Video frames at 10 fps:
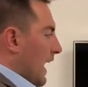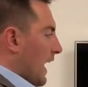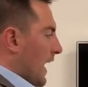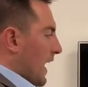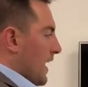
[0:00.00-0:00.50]

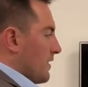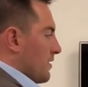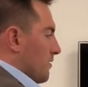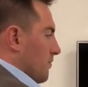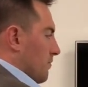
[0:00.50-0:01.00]

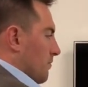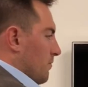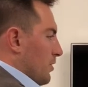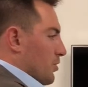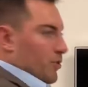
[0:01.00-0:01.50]
and
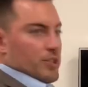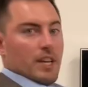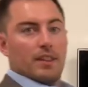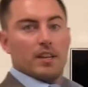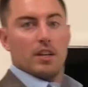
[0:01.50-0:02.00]
you're still
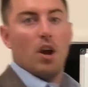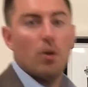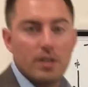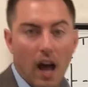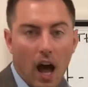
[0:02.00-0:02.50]
seeing things like,
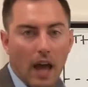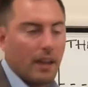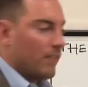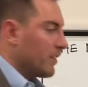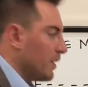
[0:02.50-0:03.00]
oh, it's
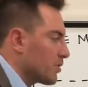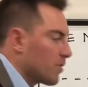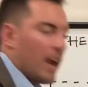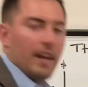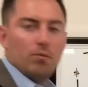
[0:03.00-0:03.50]
hot, everything's
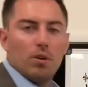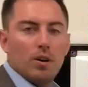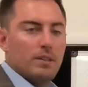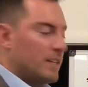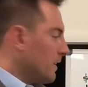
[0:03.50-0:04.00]
great.
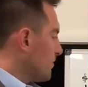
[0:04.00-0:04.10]
Well,